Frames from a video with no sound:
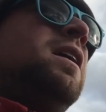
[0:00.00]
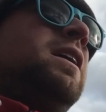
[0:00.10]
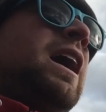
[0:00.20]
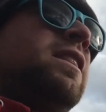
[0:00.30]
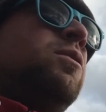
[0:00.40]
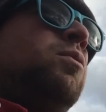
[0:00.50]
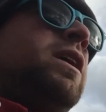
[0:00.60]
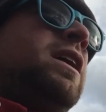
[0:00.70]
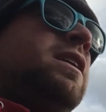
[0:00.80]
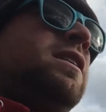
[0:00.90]
Yeah, the
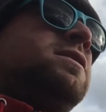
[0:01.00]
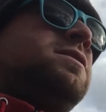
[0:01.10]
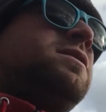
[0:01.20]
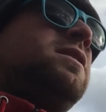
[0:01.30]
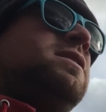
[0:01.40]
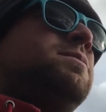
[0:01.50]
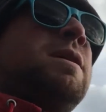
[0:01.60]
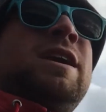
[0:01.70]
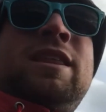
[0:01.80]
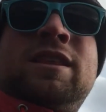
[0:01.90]
wind is
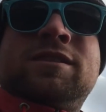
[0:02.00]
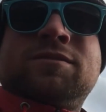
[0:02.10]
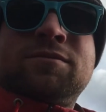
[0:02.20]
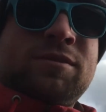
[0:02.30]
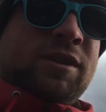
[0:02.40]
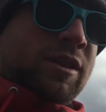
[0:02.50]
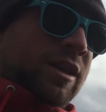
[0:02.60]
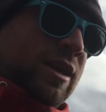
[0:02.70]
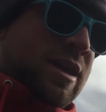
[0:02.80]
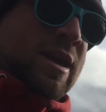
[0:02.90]
making this
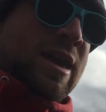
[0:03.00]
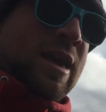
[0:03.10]
really